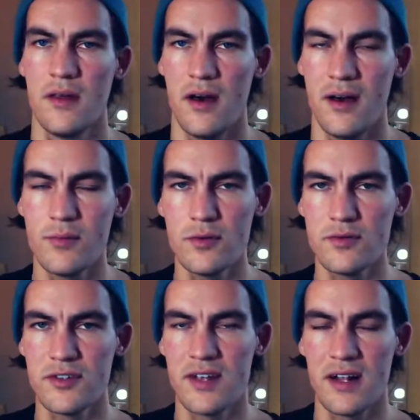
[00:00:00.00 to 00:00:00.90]
I'm going
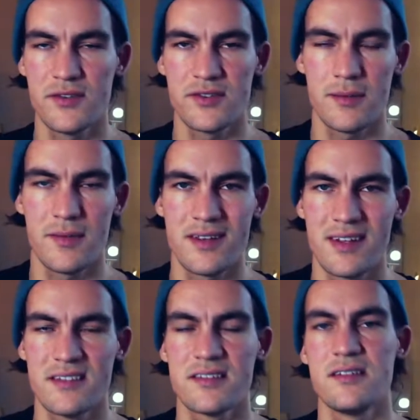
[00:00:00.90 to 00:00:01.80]
to tell you something
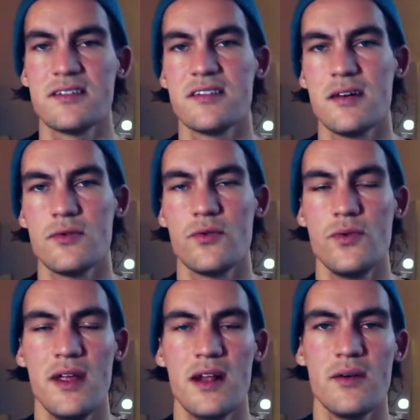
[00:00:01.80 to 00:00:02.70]
that's gonna sound
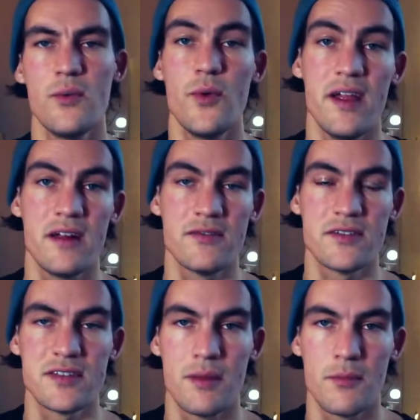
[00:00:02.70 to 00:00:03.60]
really weird for
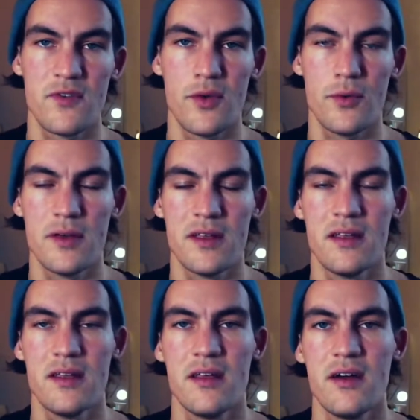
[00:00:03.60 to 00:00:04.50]
some of you.
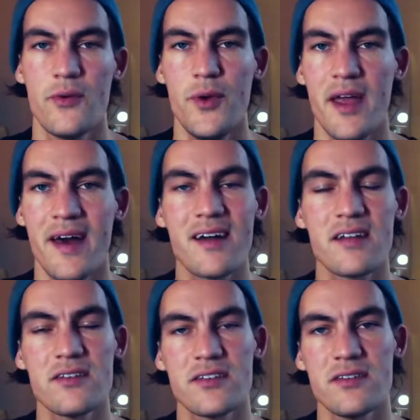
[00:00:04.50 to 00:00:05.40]
React
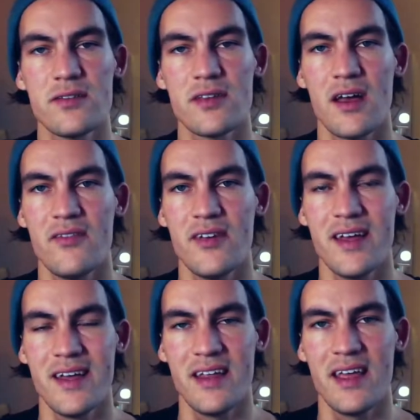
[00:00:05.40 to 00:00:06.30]
does not have
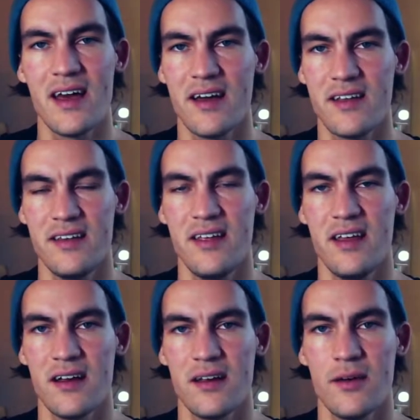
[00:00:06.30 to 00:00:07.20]
any
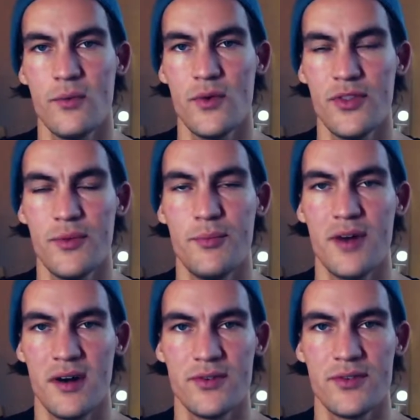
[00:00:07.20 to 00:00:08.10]
idea what the
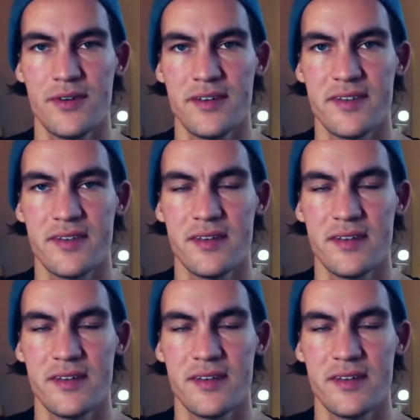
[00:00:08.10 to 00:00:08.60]
browser is.